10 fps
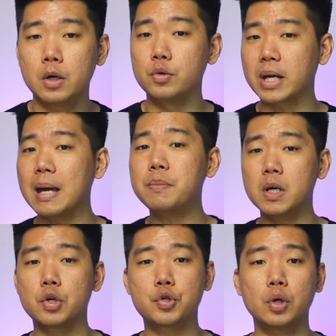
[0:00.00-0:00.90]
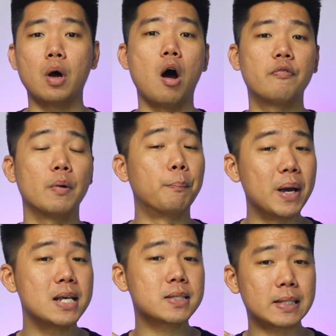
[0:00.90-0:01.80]
you can be assured of a
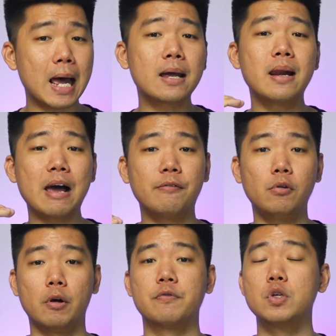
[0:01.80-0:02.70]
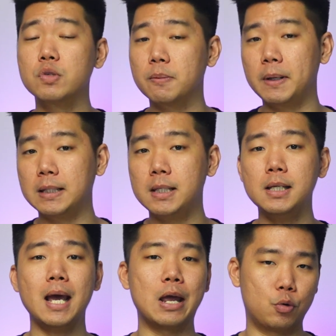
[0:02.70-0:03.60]
baseline level of
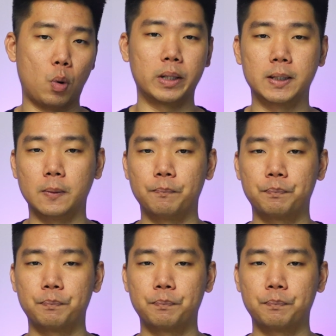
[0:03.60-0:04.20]
usability and quality.